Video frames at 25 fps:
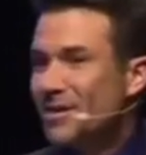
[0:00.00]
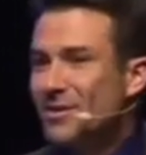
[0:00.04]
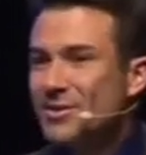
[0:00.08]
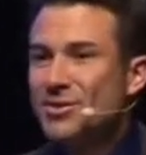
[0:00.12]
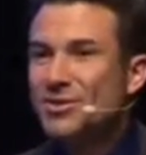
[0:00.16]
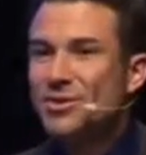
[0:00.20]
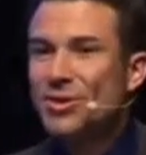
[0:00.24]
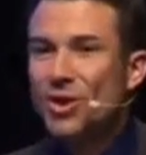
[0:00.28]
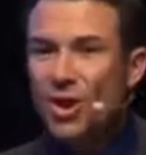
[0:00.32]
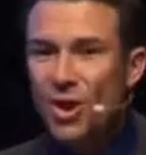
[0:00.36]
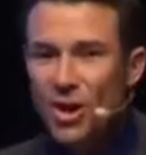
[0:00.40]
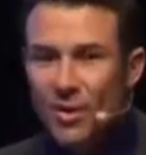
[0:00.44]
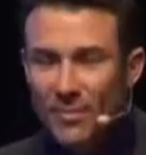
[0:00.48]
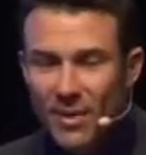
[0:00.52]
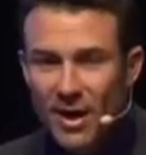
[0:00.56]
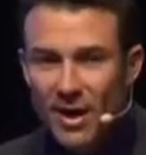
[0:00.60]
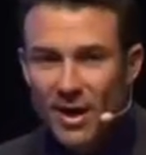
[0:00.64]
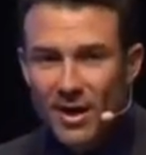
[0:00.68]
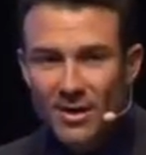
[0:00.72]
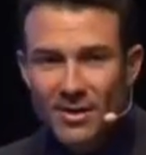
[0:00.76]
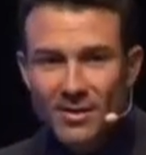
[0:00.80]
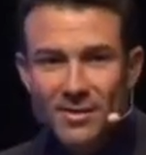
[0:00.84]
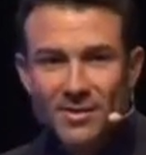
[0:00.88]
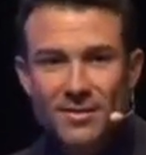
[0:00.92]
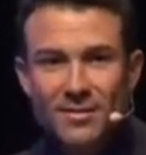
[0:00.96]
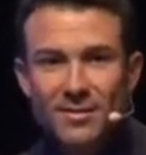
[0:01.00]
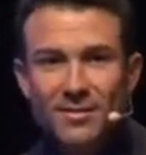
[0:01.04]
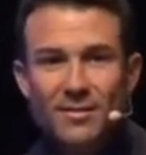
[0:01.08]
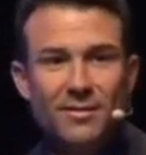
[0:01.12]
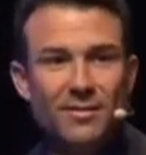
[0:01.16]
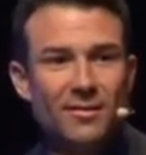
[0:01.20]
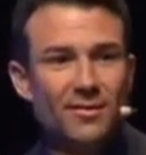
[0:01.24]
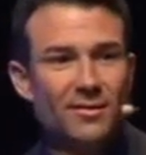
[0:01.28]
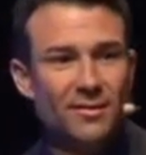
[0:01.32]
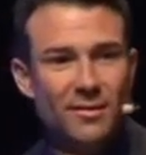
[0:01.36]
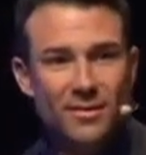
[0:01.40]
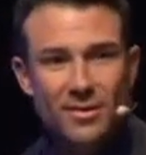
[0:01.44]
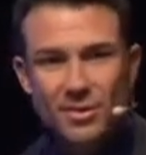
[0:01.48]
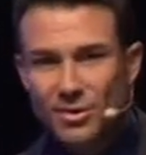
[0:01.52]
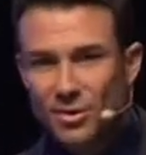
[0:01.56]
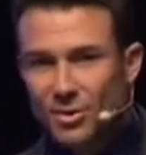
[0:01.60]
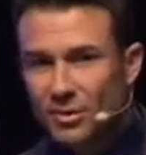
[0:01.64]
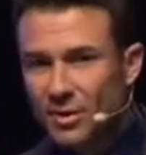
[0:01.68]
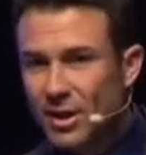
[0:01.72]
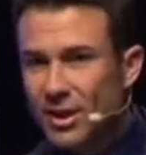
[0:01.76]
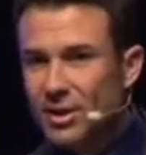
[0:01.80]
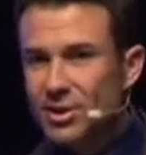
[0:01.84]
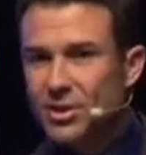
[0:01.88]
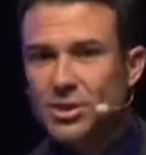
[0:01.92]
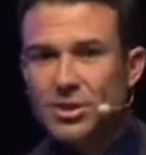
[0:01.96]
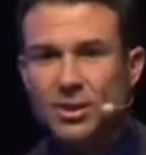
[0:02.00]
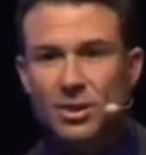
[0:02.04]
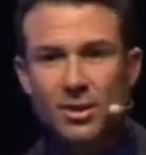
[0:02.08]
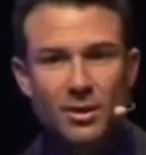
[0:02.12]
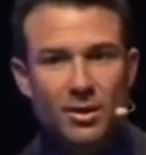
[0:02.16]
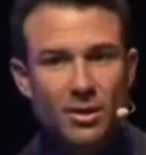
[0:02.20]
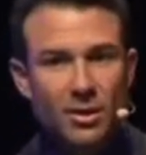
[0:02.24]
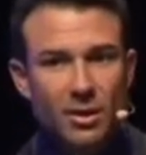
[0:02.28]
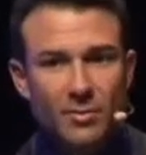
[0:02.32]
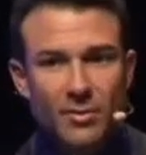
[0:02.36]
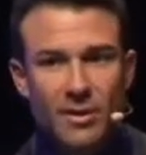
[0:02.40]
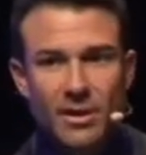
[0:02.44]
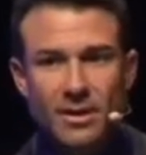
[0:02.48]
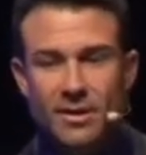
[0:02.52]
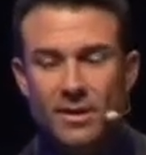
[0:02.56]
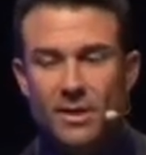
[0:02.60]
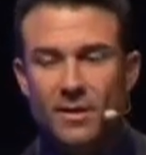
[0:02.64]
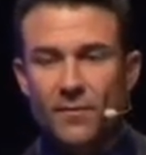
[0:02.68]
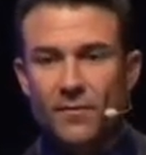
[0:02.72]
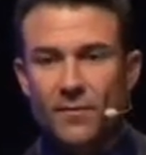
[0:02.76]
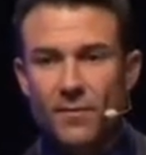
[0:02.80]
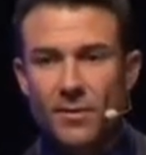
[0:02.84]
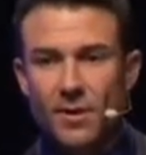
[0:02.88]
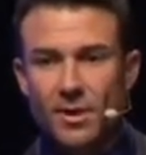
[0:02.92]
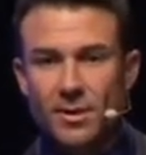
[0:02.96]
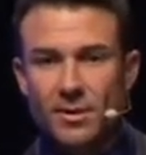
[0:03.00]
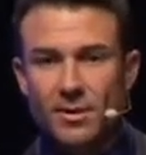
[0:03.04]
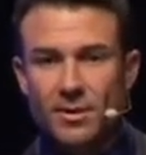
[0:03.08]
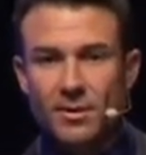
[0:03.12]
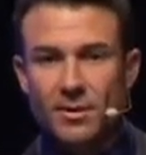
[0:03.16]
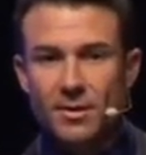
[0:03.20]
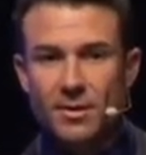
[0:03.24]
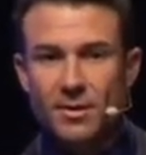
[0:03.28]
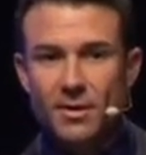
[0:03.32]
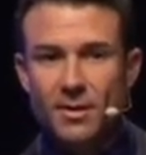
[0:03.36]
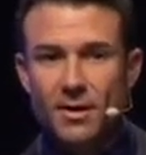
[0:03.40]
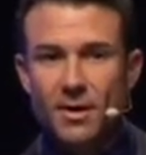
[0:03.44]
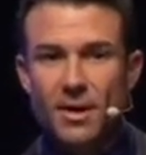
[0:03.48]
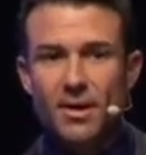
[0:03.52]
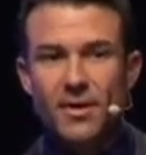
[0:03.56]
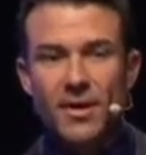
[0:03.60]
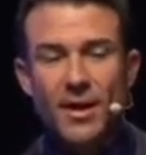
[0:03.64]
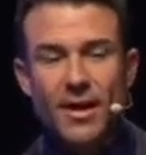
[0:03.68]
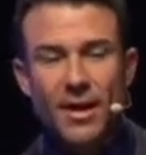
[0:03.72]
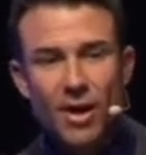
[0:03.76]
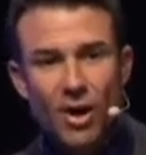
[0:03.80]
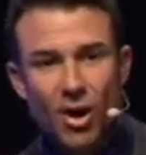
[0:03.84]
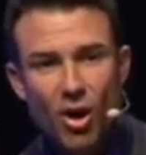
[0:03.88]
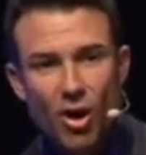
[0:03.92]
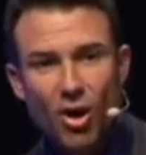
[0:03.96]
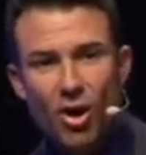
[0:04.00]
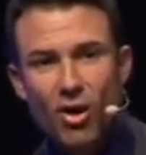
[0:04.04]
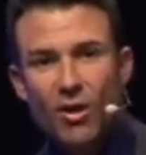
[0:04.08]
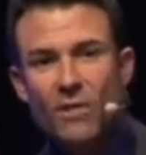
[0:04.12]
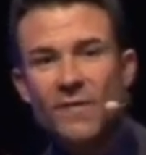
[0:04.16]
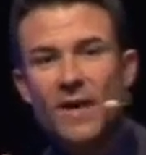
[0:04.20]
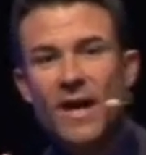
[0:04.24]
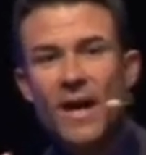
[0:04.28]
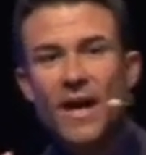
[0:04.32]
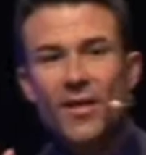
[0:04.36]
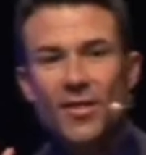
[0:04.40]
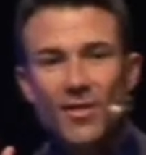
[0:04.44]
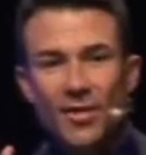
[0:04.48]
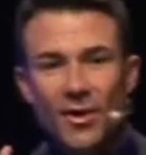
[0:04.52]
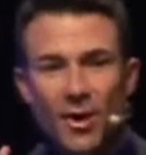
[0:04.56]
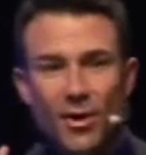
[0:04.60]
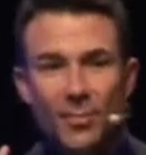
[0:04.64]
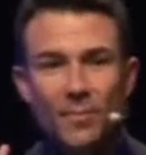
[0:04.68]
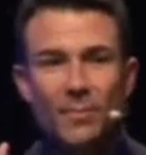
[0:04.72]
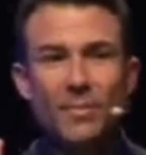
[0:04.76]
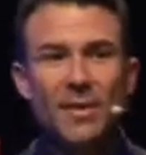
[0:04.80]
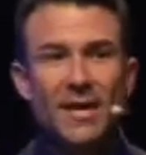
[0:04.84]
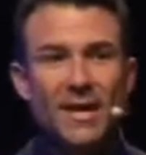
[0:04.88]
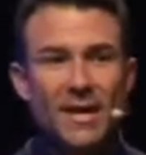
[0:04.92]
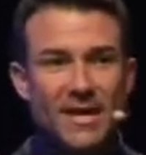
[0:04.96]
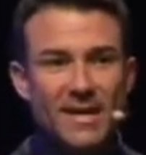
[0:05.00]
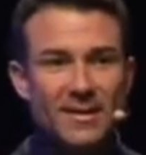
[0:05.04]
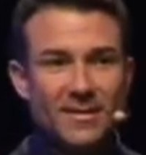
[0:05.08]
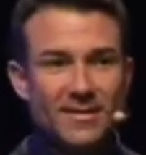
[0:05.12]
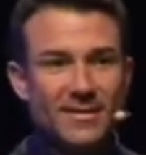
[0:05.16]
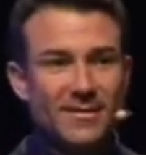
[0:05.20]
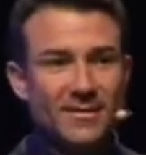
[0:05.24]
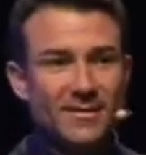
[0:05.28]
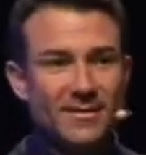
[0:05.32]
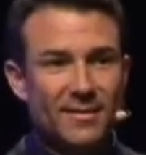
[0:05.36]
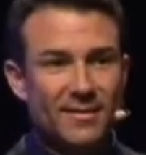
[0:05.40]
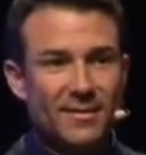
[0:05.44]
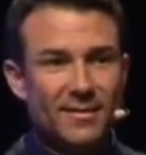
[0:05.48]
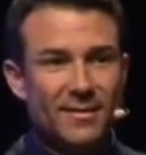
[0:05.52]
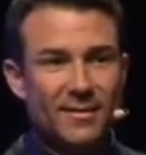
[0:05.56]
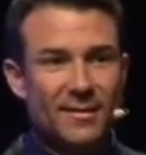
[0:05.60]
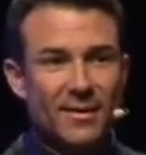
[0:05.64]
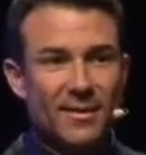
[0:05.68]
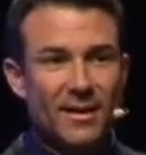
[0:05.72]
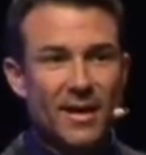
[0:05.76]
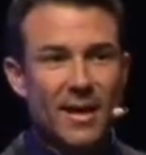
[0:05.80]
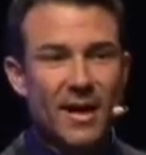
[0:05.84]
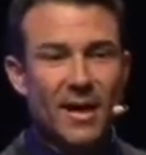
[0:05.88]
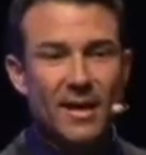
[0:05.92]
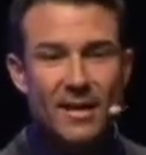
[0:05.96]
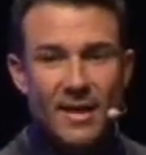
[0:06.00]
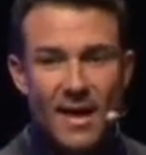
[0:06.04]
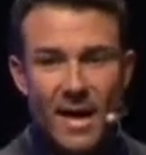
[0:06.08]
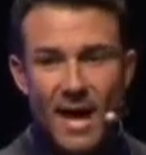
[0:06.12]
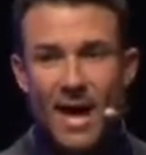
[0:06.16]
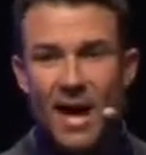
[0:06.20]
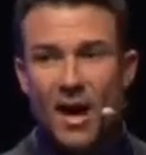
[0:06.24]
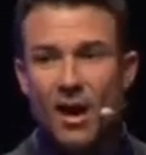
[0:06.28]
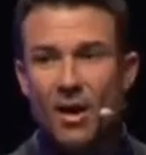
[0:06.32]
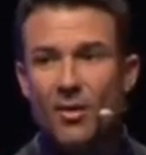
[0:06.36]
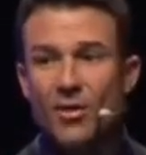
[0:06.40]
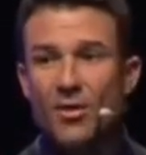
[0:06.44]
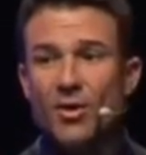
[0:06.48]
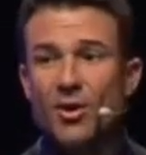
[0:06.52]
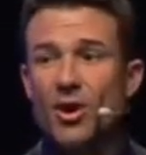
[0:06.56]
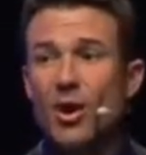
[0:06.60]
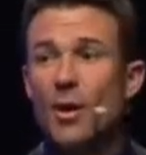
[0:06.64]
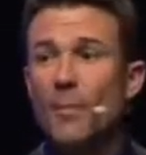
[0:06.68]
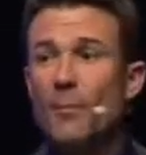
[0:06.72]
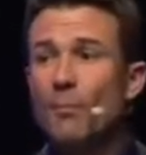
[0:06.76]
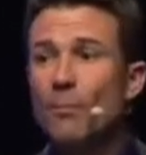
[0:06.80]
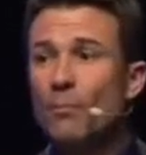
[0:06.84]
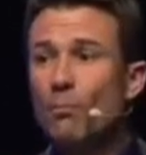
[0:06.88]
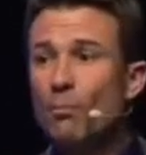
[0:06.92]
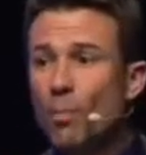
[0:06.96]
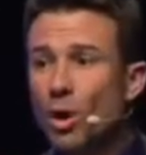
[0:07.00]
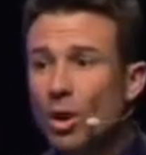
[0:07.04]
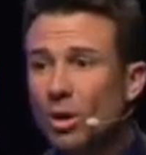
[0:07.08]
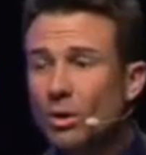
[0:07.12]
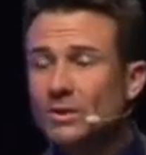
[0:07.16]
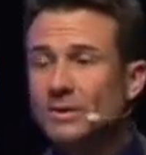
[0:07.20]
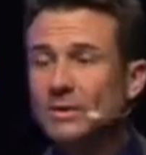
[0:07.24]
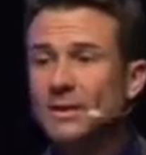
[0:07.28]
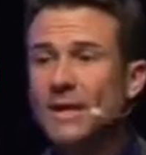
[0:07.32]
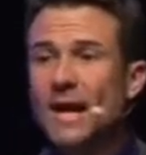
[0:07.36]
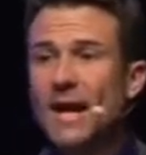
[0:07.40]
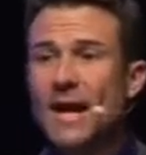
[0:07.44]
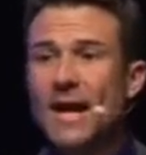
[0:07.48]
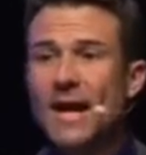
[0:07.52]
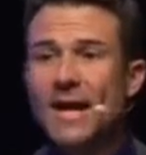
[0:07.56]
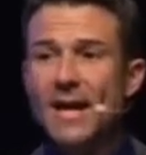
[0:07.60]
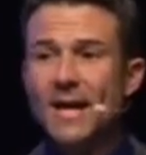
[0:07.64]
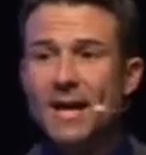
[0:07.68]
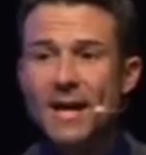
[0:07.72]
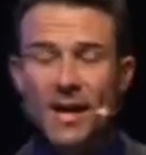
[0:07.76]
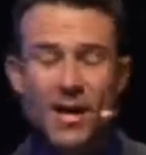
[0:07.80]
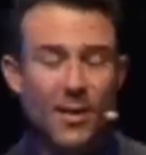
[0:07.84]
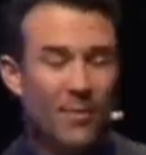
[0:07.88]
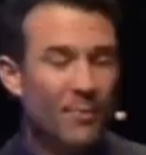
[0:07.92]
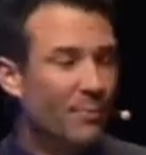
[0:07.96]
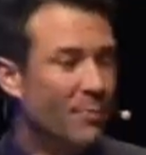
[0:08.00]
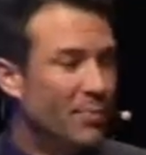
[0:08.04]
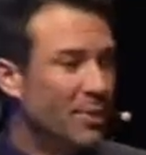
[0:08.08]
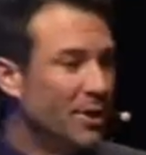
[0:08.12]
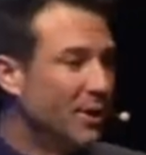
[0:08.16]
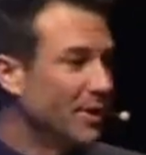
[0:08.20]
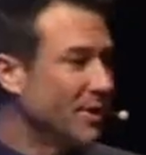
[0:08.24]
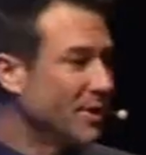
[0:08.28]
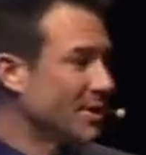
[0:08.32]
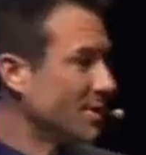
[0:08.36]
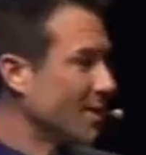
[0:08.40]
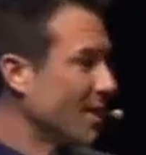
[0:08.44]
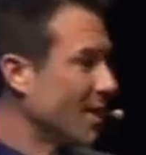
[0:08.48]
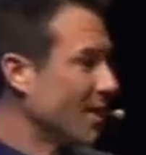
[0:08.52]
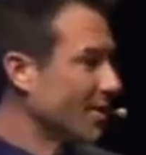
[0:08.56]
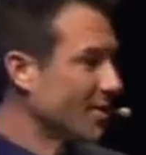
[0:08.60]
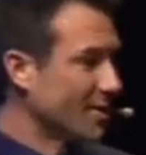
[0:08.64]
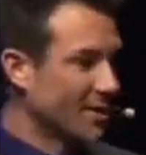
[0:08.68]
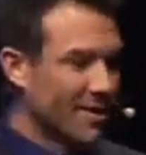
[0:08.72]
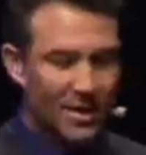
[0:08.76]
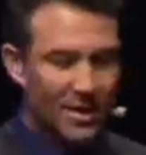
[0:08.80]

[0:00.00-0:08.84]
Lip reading: Starbucks, doing it just a little bit different. They carved out their piece, and now they're a multi-billion-dollar